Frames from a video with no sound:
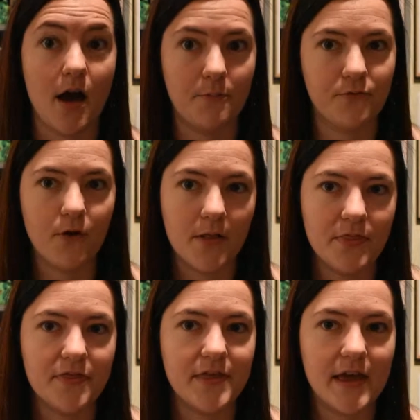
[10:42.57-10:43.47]
upfront
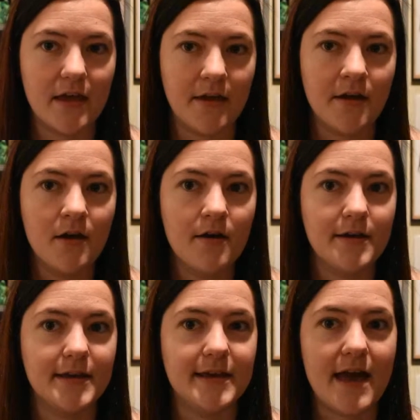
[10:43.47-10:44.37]
that they
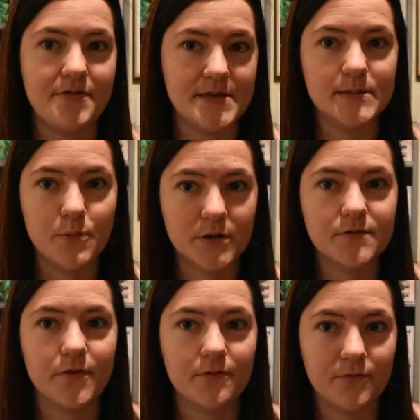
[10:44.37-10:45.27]
get these books
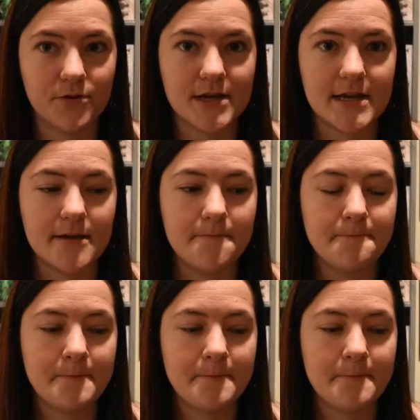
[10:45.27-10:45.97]
for free,